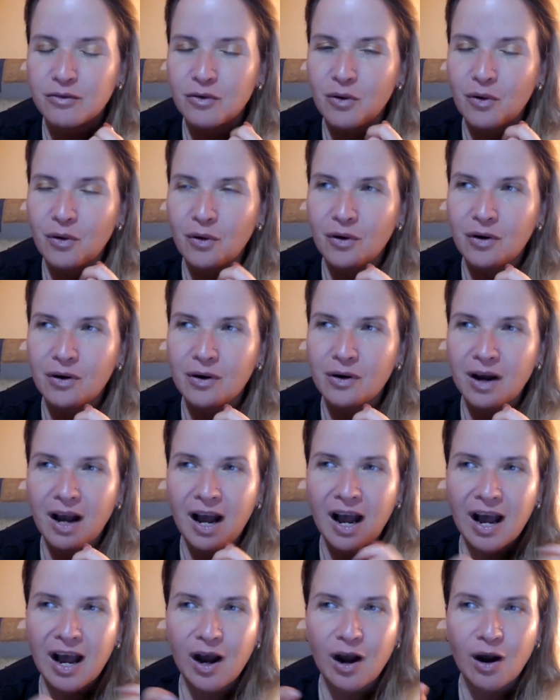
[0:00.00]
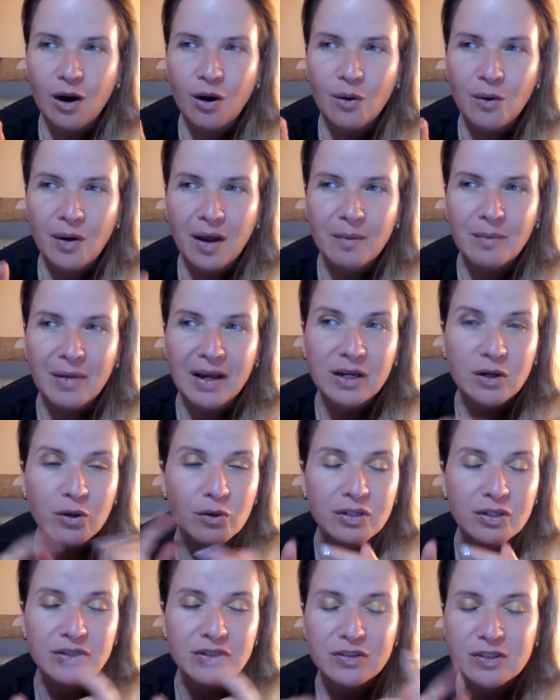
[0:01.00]
for how am I
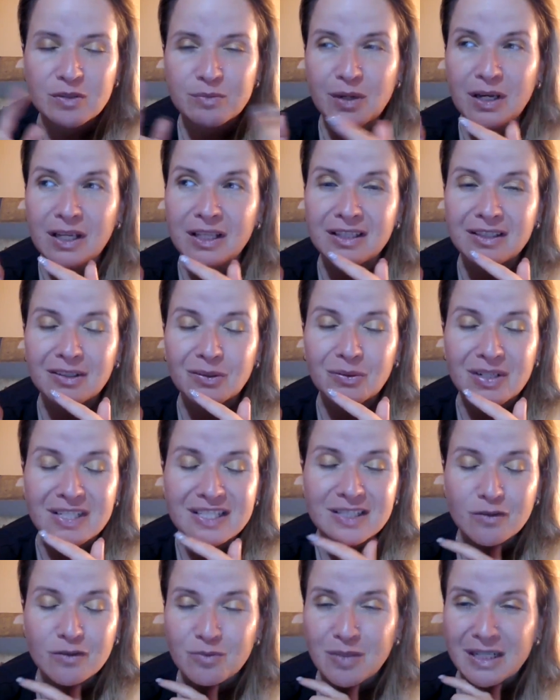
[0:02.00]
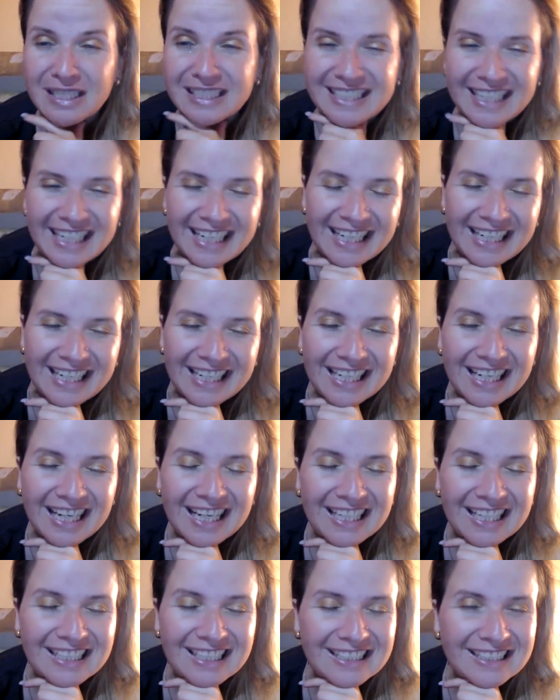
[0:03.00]
going to spend the rest of my day
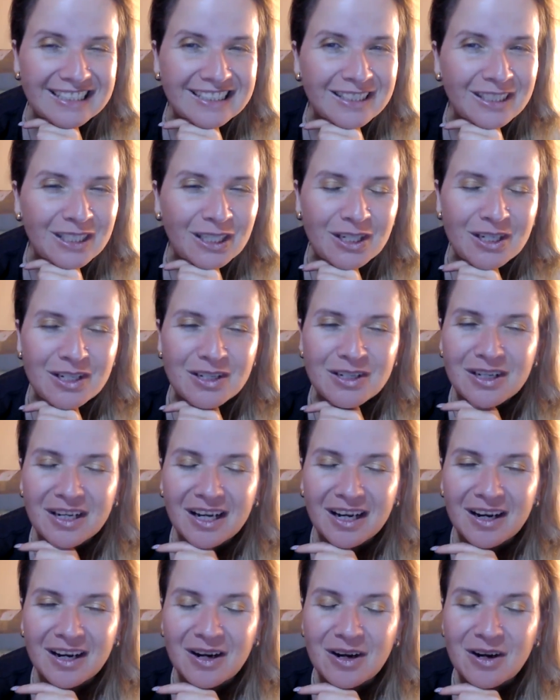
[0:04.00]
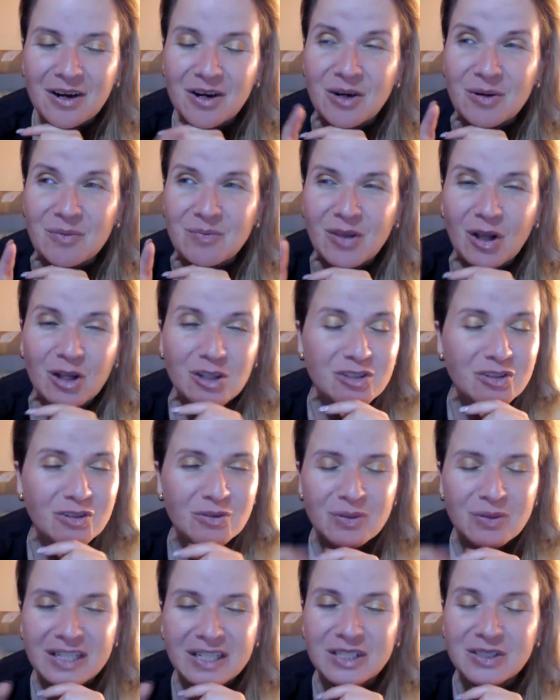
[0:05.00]
and
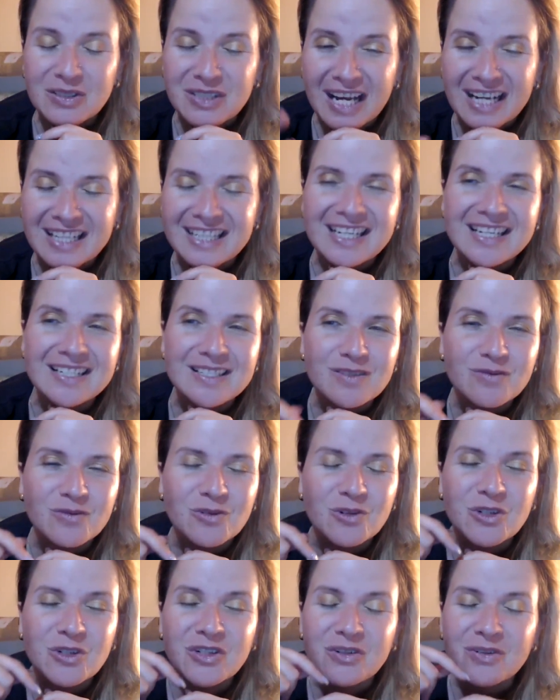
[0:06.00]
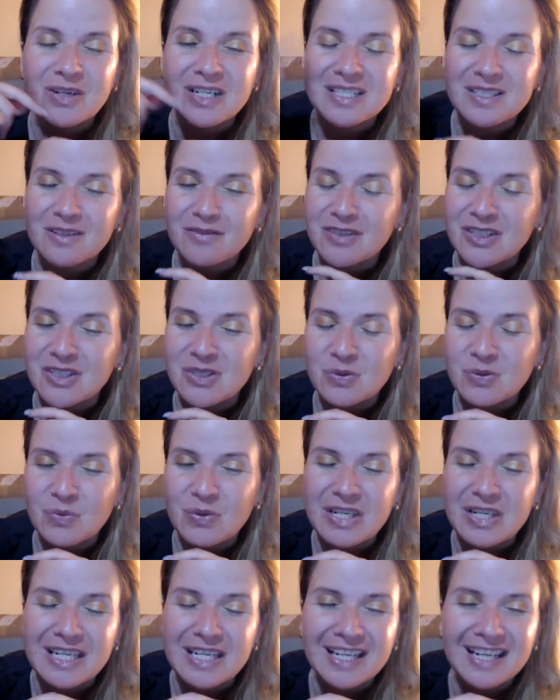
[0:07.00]
also really good ideas for the rest of this
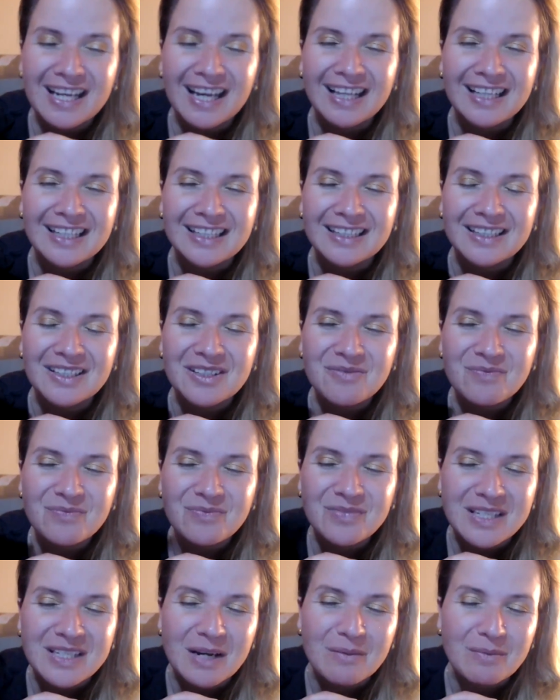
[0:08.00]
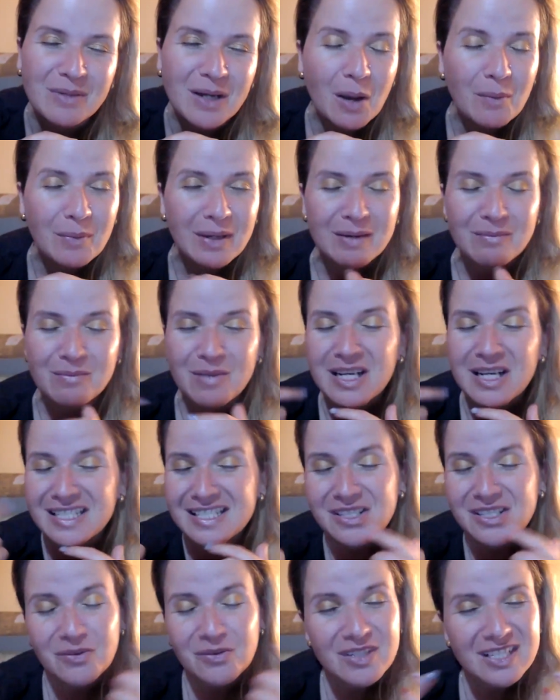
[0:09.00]
week and the upcoming month.
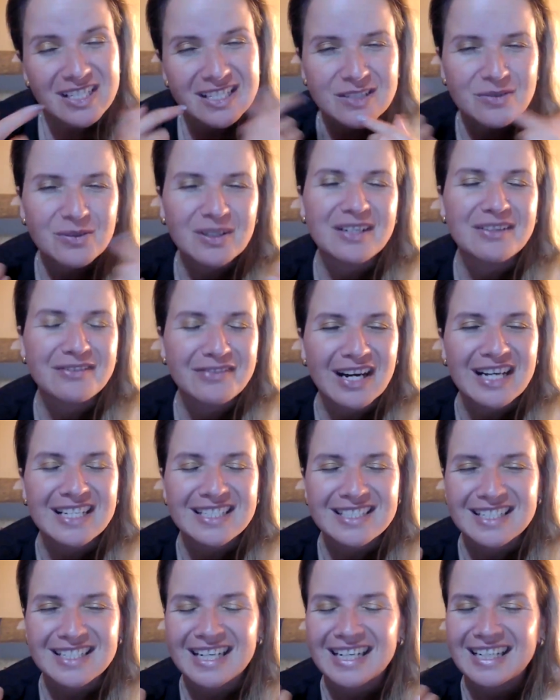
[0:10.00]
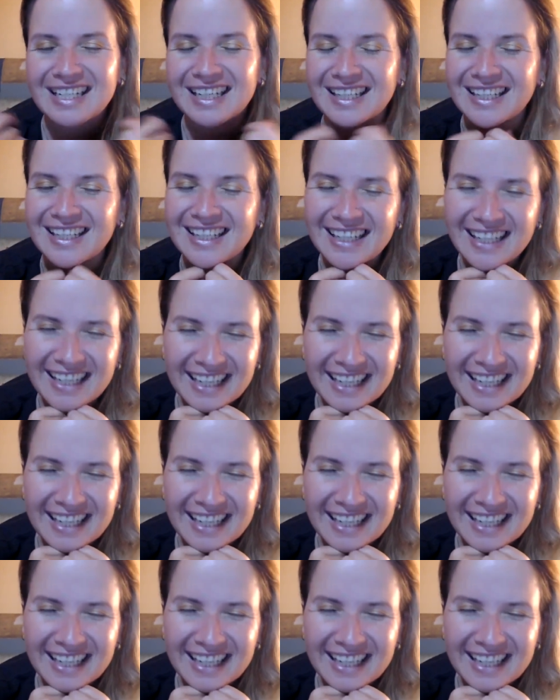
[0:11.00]
So it's really fascinating.